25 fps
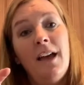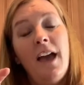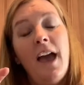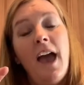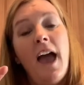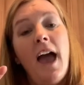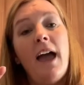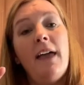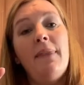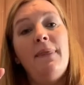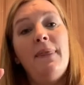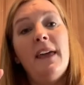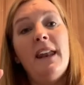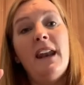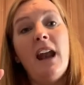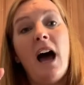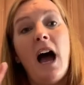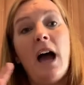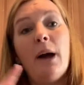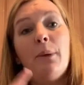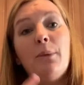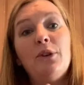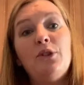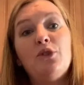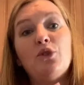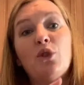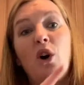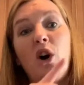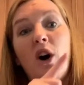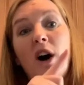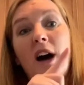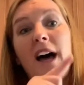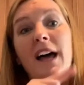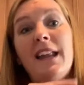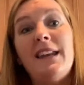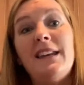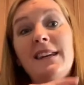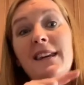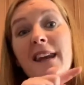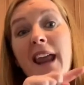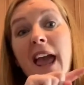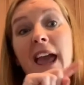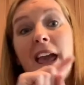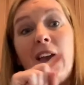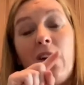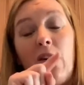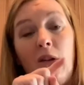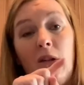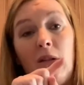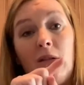and then I would draw a
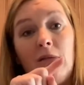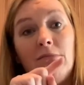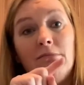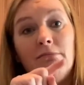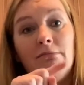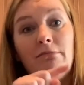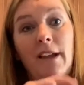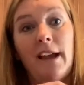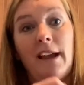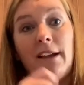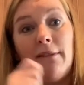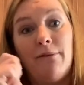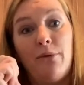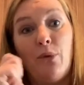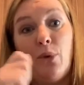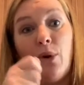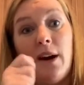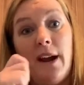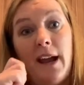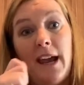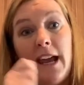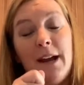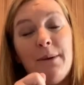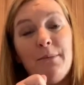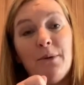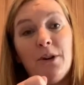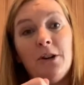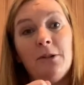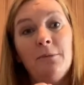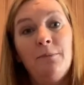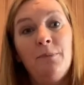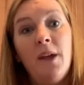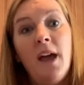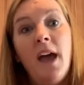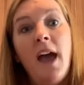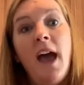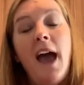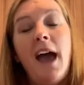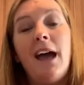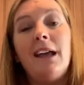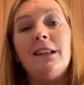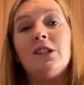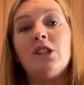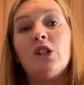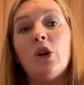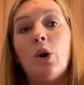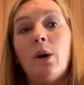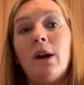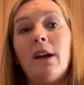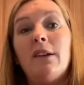nail, like for a hammer. And
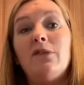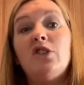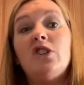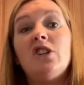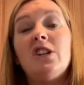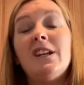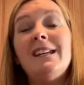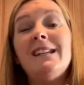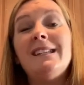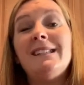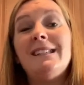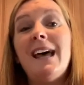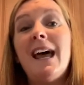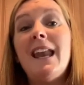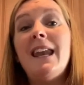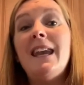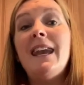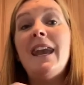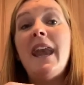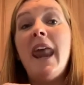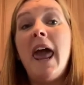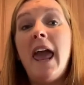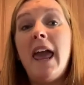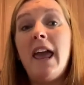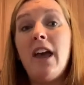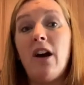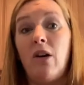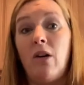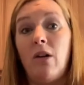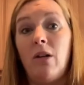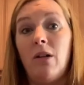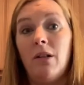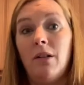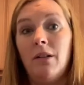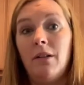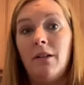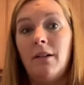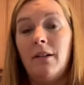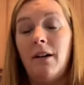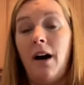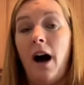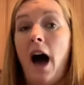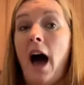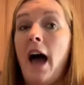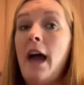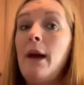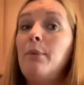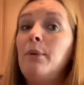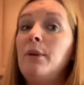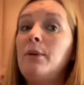so if she said nail,
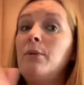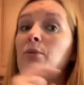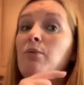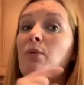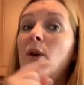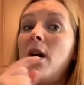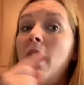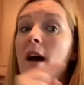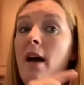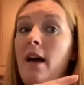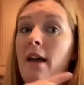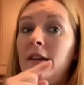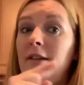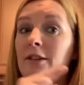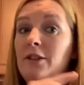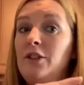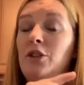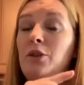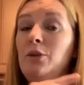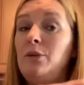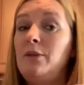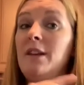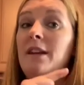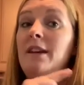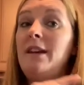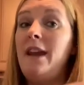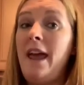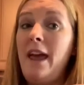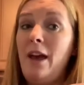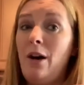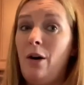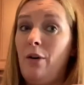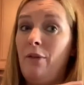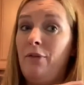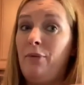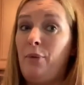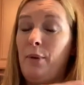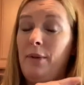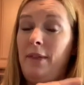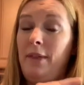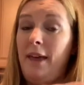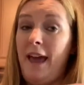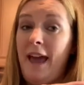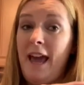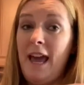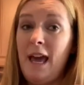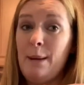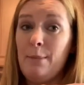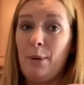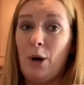I would run to the nail for the
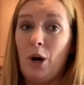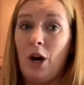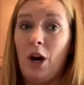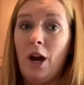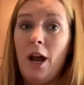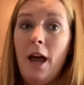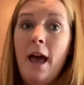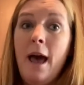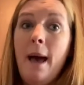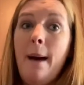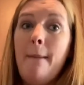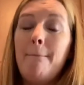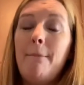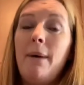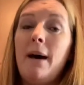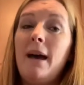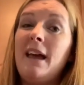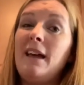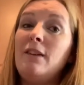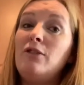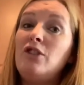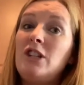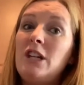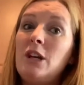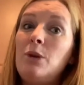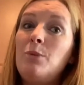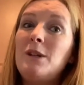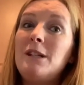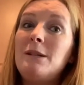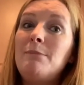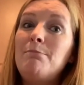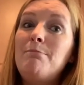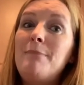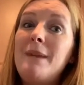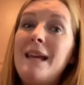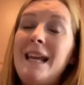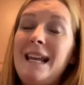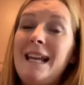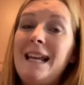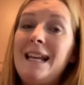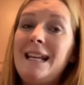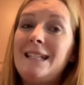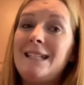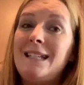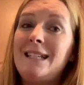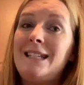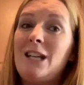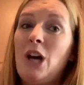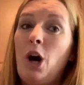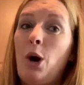hammer. But if she was meaning
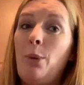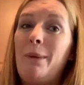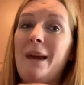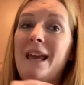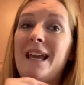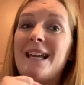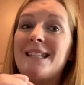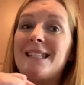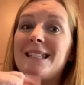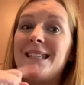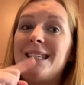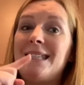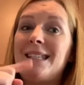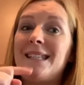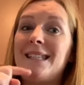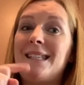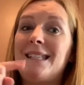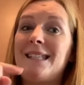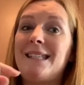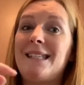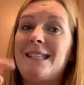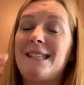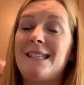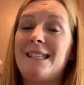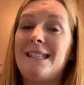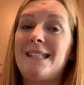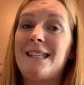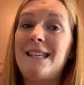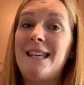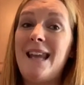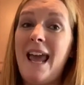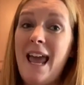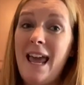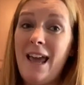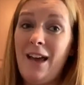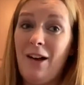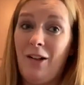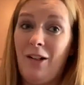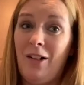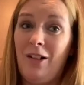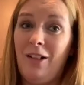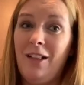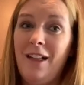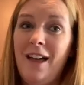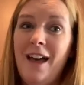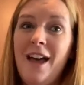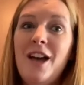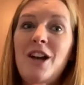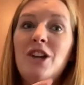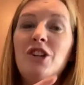to tell me snail,
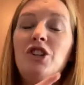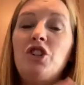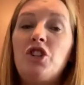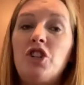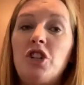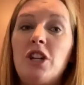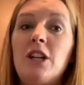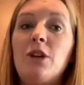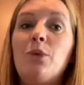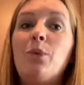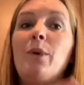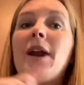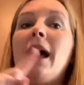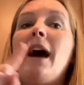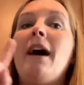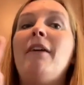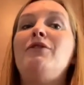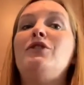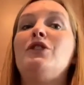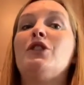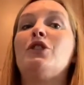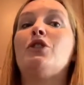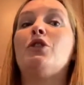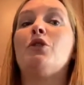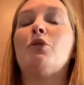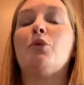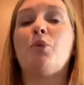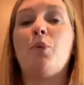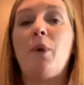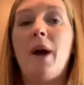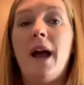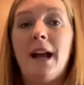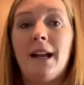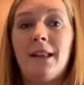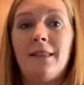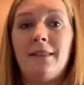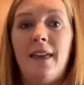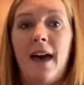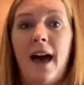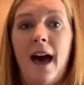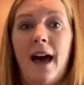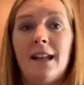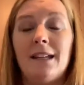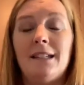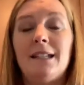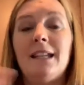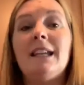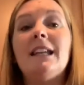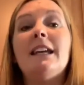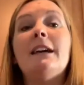she would have to correct
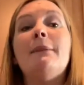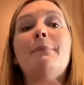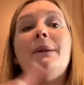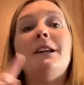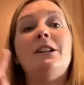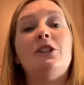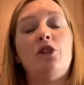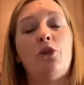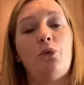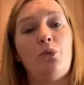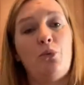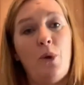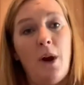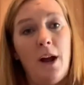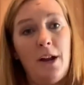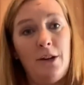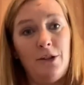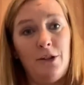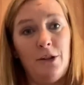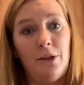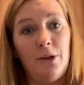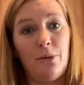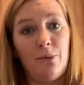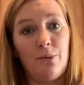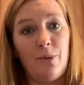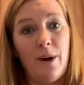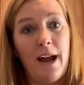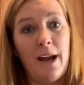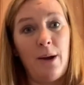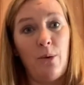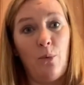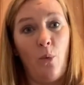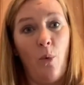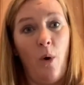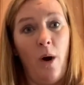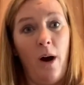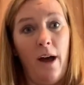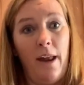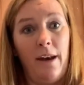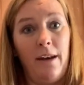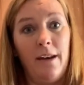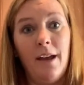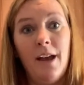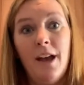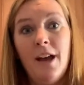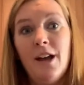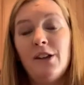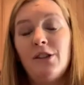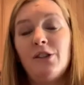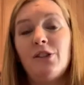that to get me to run to the right one.
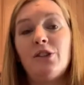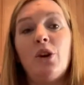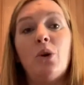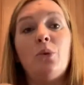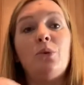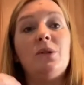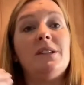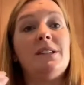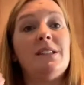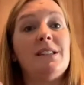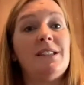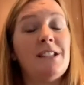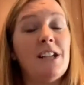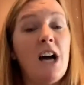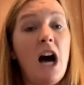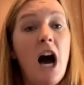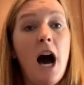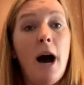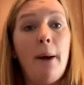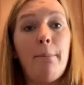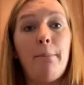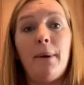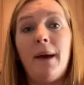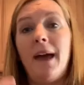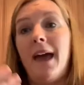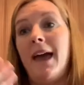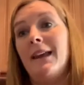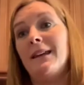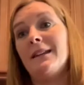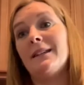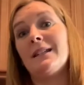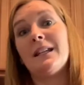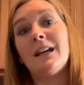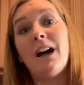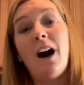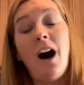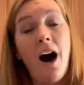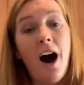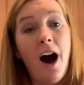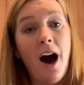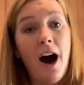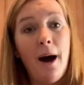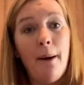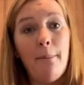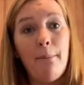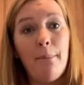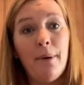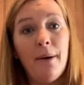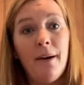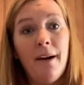So stop and top,